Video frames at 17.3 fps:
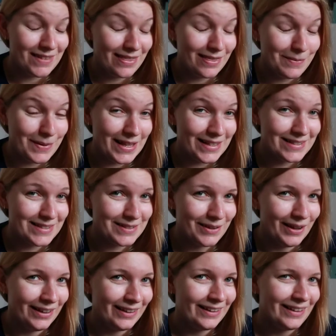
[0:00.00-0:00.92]
in the past.
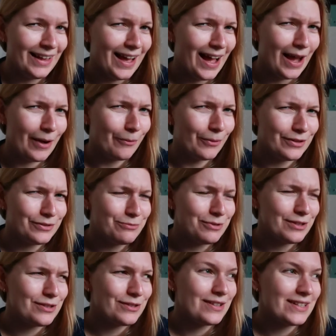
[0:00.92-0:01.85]
I won't
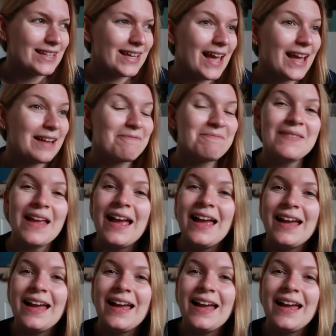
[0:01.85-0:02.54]
redo it again.